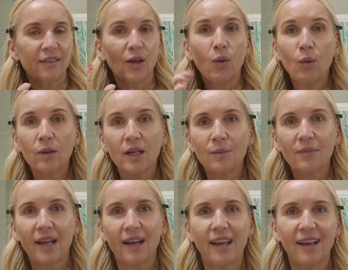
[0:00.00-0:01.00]
the older I'm
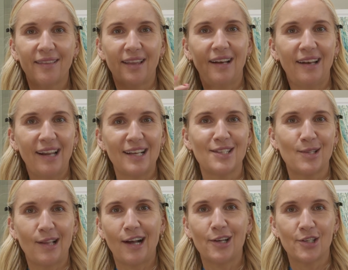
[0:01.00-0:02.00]
getting, the
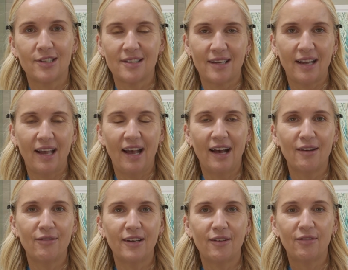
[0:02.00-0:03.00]
less lashes I
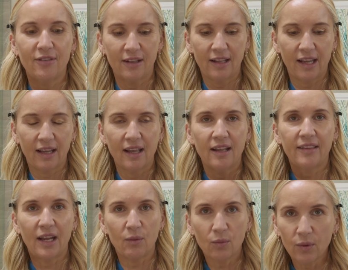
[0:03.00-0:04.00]
have, and I feel like
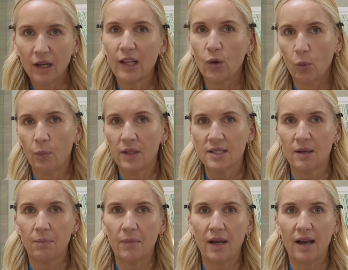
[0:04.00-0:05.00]
that really opens
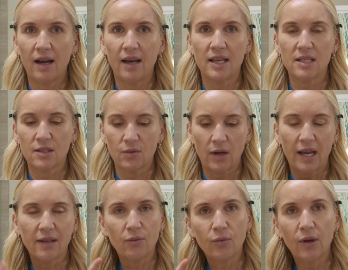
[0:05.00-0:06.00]
up my eyes, so
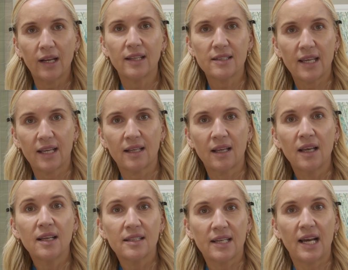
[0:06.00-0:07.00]
I really take
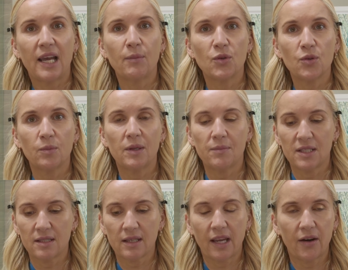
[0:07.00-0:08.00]
time to do my
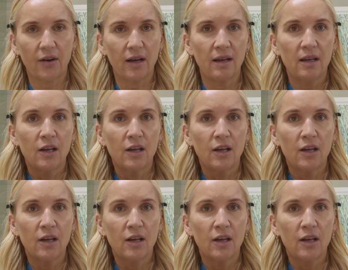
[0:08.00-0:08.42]
mascara.